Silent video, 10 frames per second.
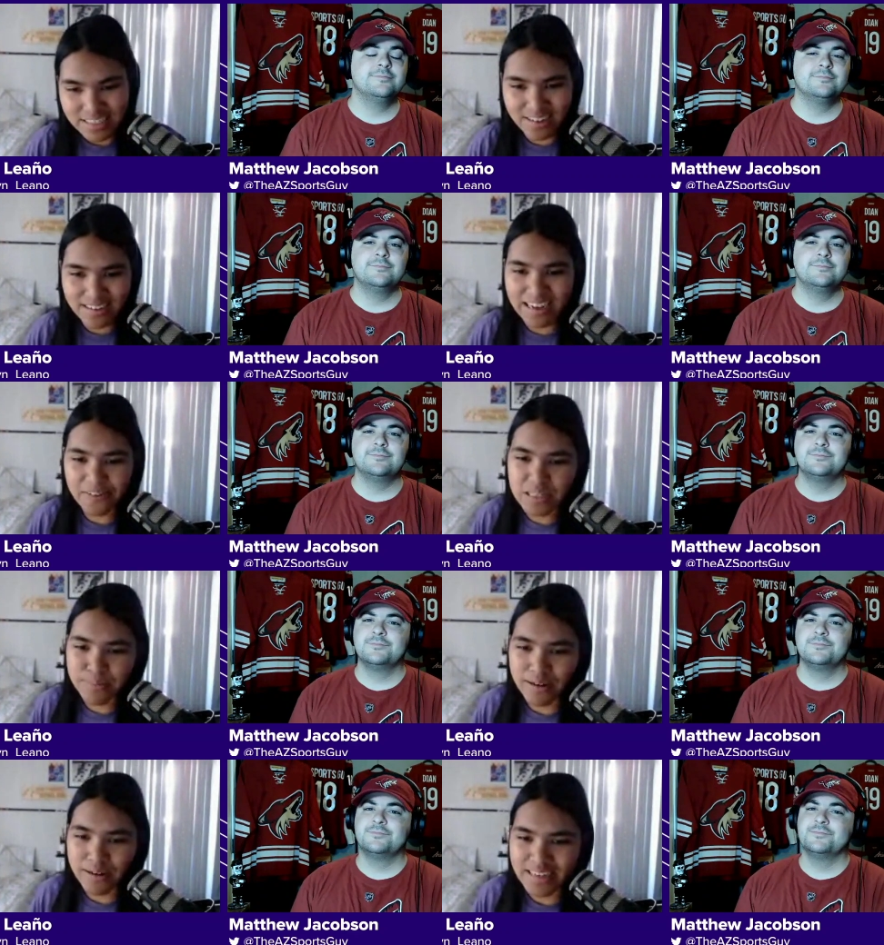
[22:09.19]
Speaker 1: through the Locked
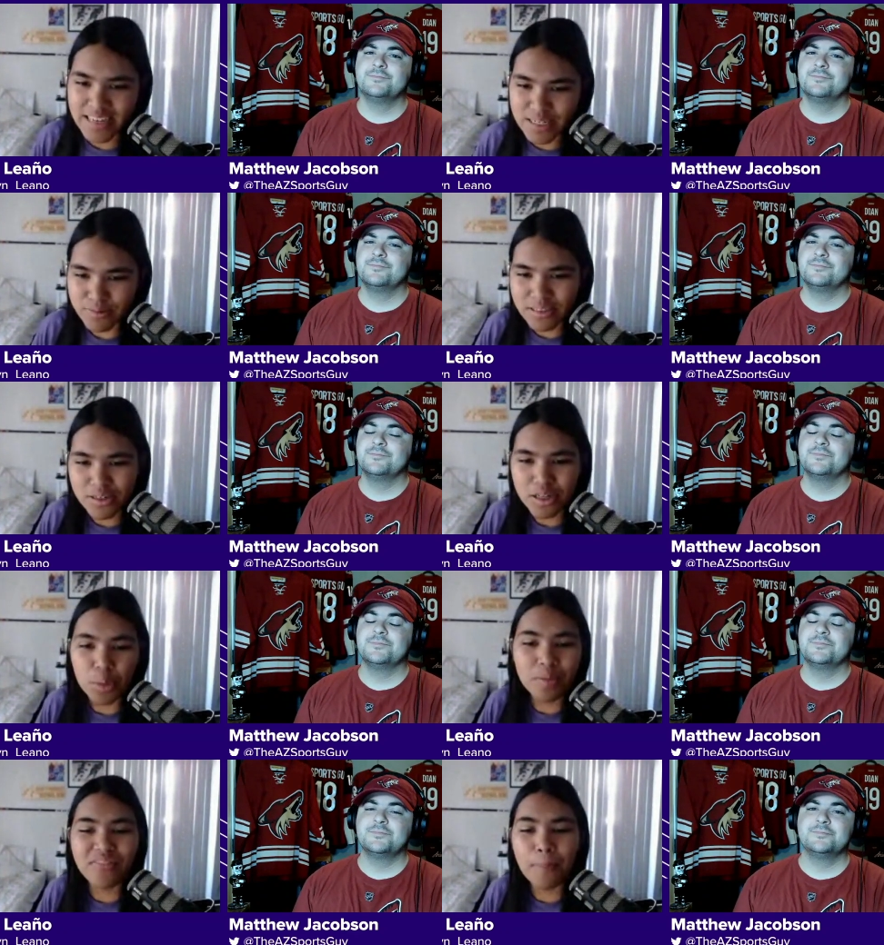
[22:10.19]
On Coyotes
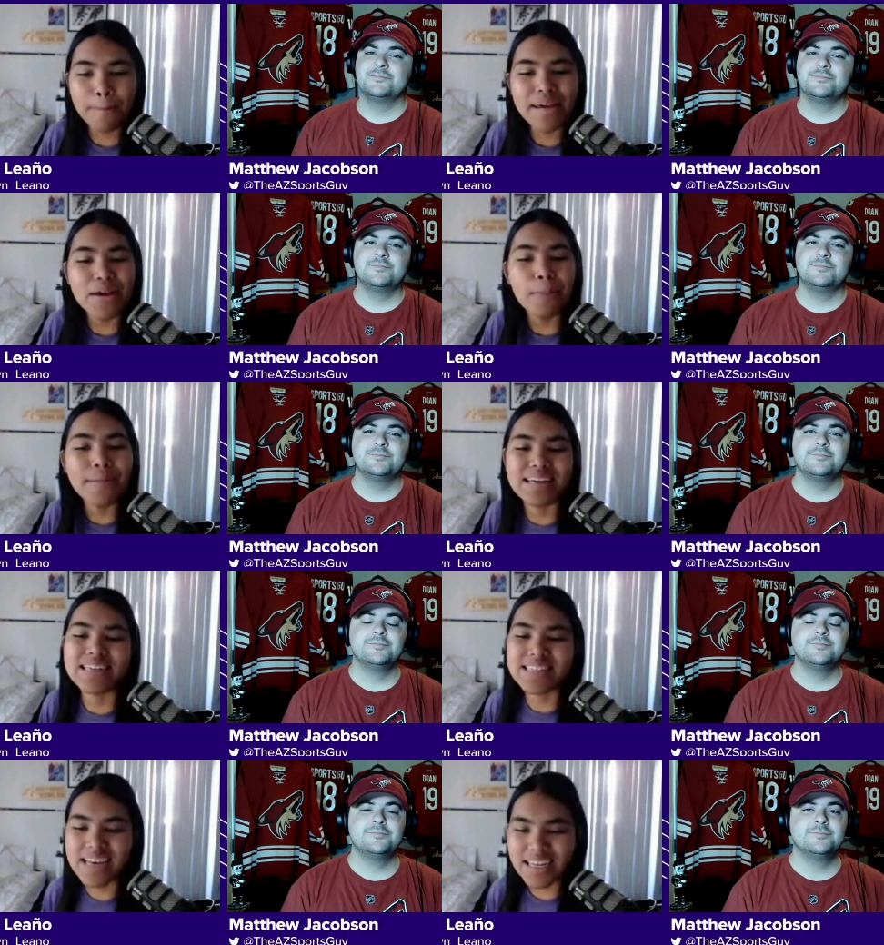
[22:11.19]
podcast. We're doing a little bit of a
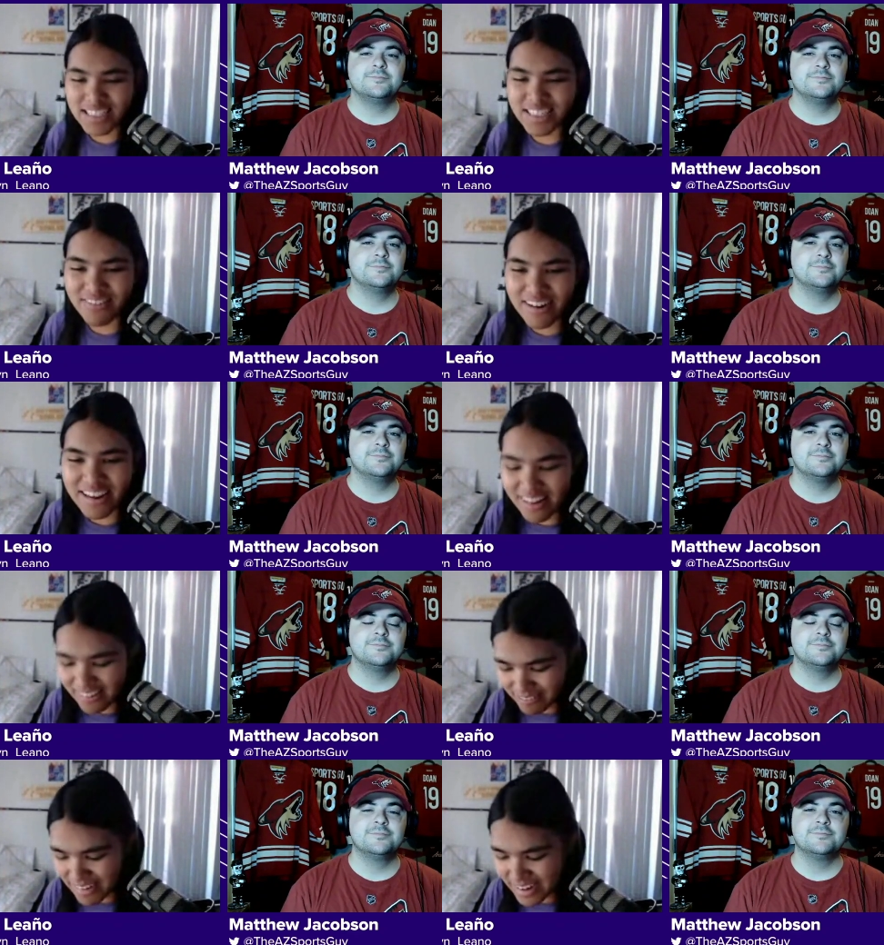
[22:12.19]
mailbag
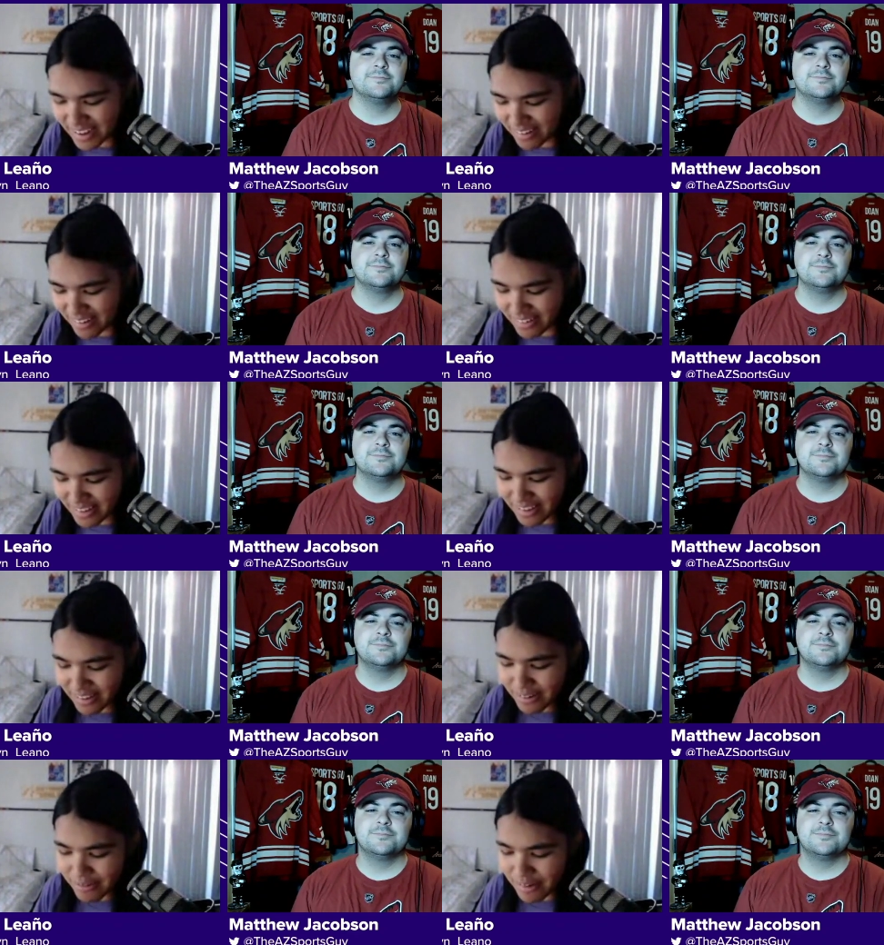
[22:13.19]
session right
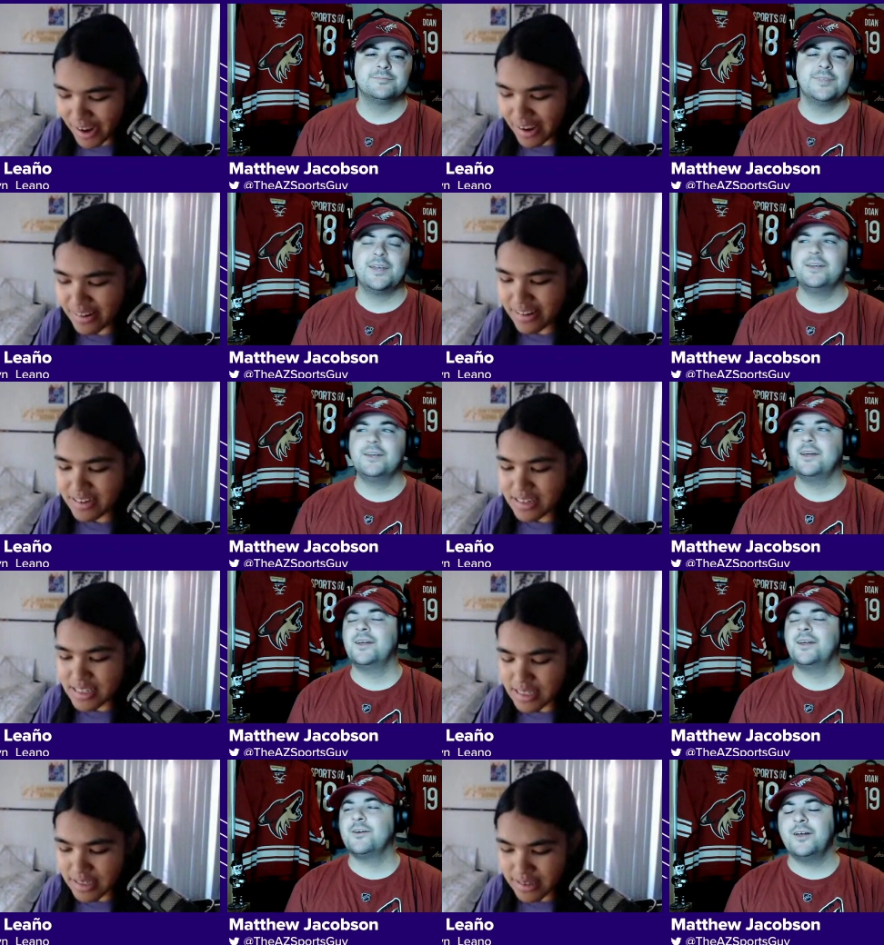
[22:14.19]
now.
Speaker 2: You got
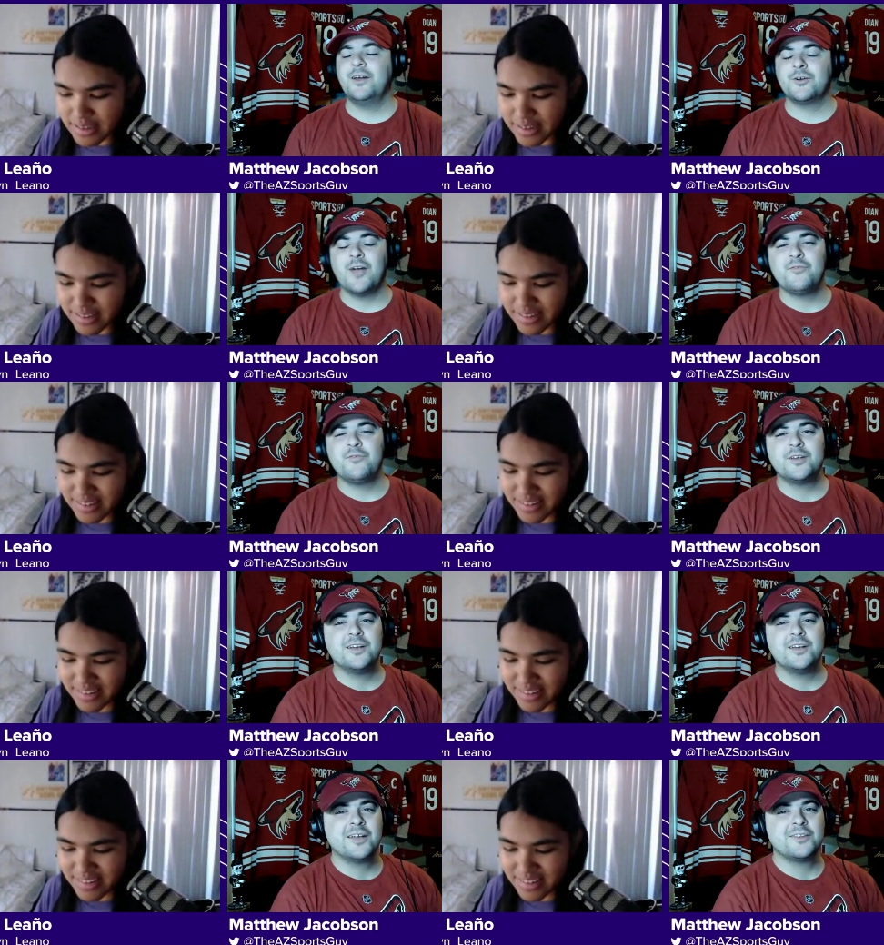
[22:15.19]
our graphic.
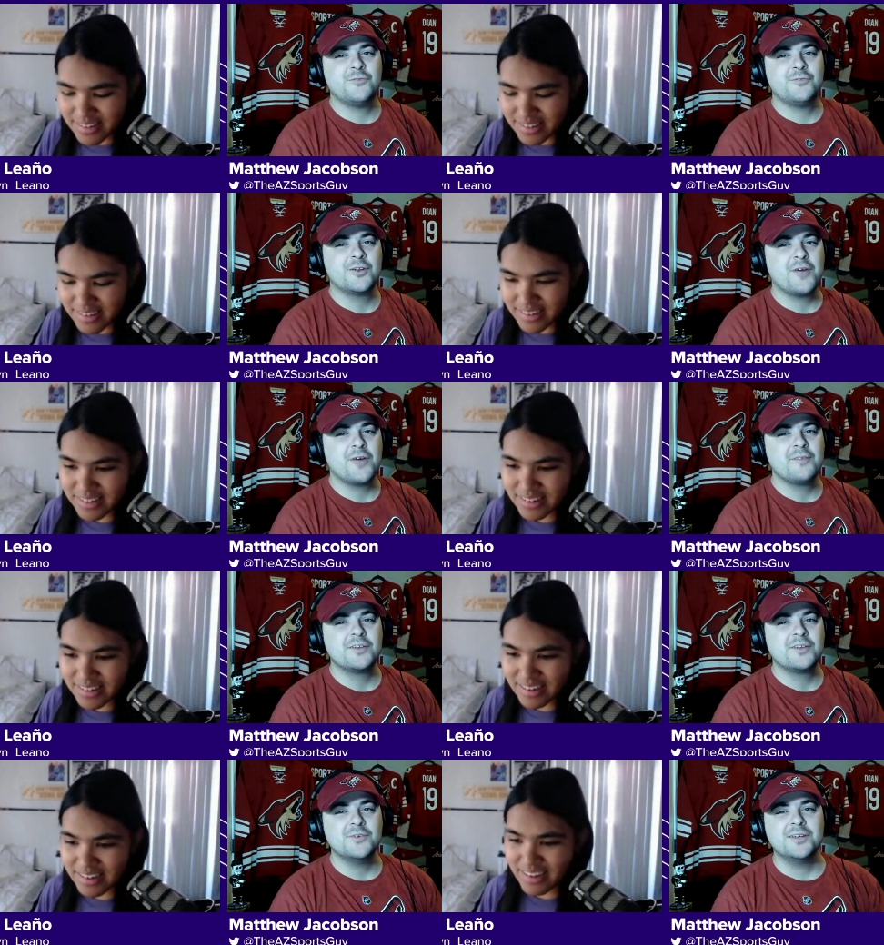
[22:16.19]
You got the fun
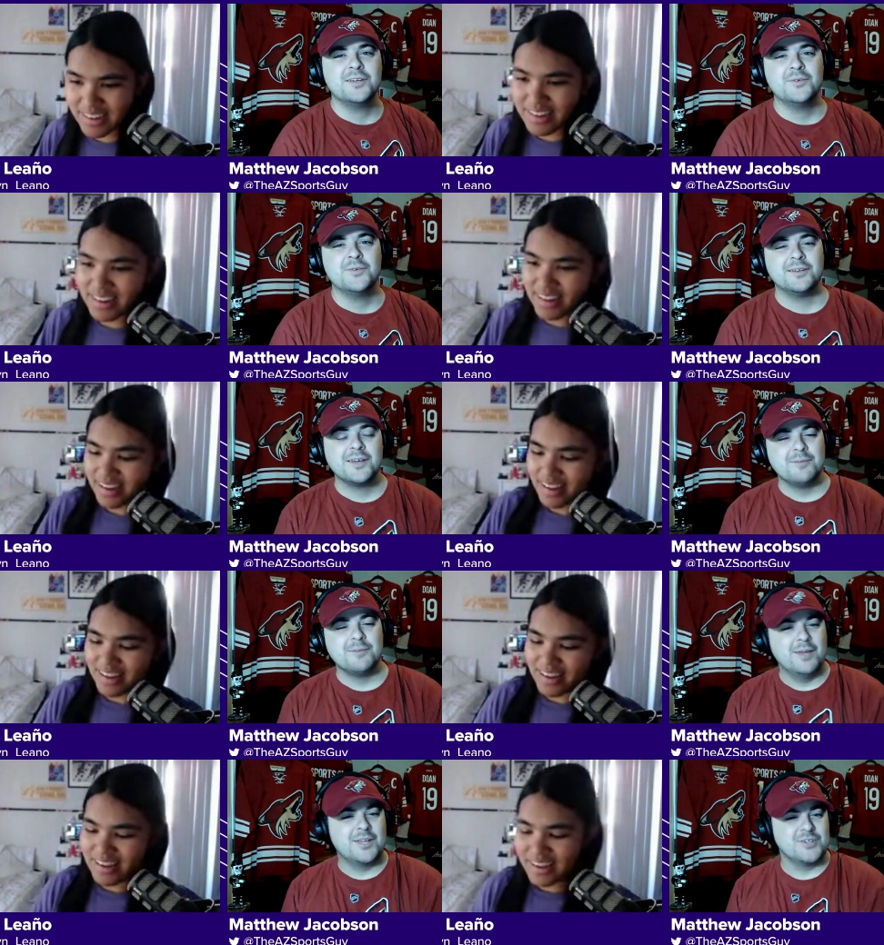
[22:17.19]
graphic, so we can
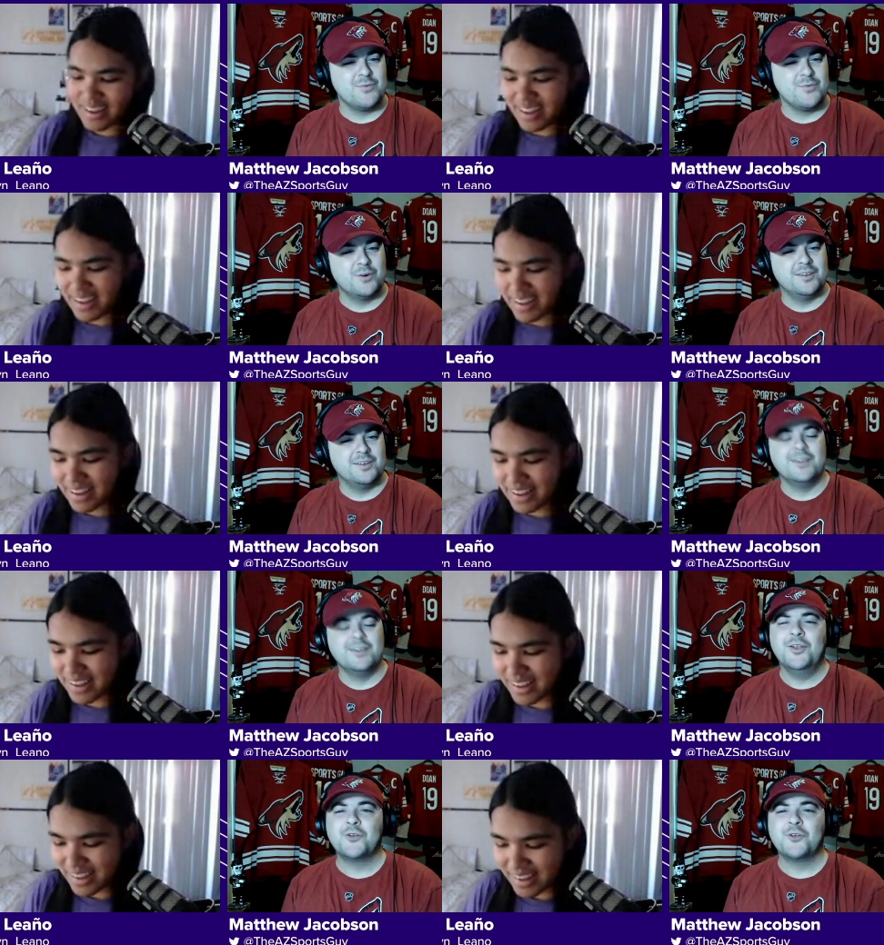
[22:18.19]
make sure everyone
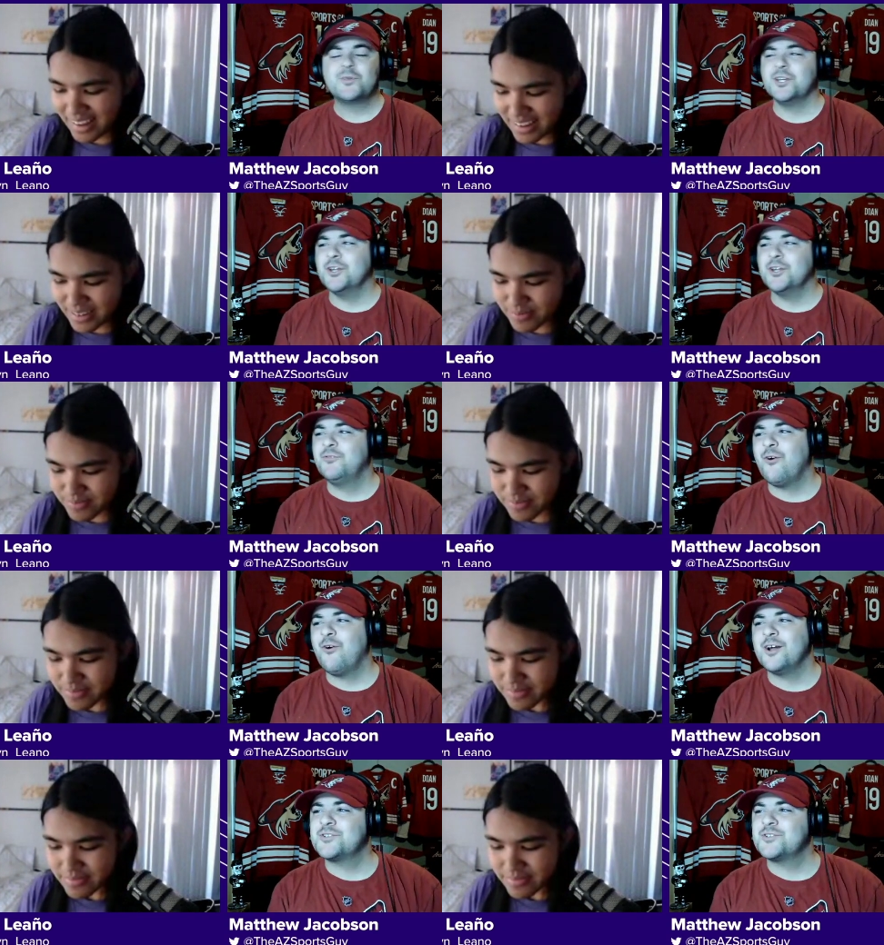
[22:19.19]
knows what to look for on